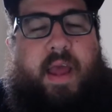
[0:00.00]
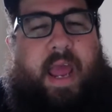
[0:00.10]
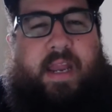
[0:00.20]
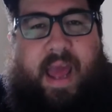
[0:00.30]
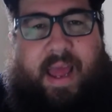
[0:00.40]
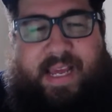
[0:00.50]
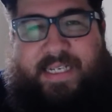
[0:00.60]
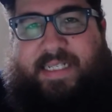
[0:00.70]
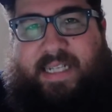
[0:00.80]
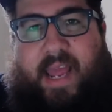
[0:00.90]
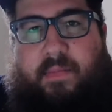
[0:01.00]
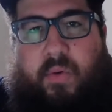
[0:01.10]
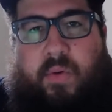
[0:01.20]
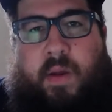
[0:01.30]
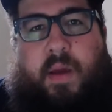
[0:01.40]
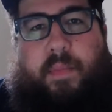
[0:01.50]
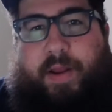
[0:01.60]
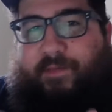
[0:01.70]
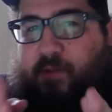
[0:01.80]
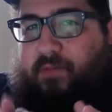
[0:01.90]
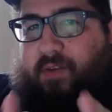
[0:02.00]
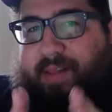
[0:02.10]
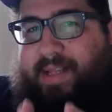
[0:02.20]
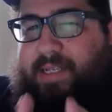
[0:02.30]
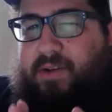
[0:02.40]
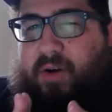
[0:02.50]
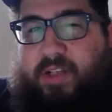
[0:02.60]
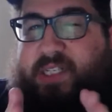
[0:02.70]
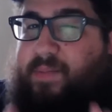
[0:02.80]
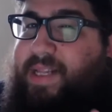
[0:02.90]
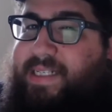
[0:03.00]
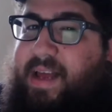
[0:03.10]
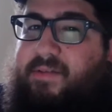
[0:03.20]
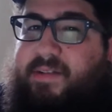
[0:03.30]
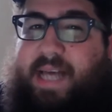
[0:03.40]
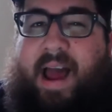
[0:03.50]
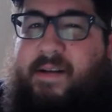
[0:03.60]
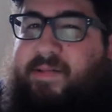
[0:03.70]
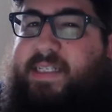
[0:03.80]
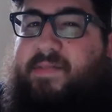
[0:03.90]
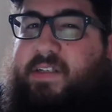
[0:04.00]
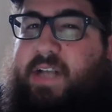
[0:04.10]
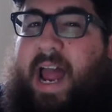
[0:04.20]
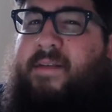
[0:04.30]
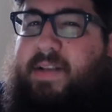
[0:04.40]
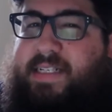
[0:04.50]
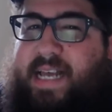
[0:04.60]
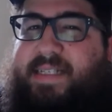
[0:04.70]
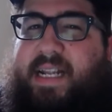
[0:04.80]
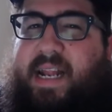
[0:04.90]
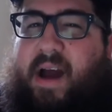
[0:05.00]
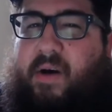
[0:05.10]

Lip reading: and yeah, he's stable, but if you find these some of these levels, I even tested it out,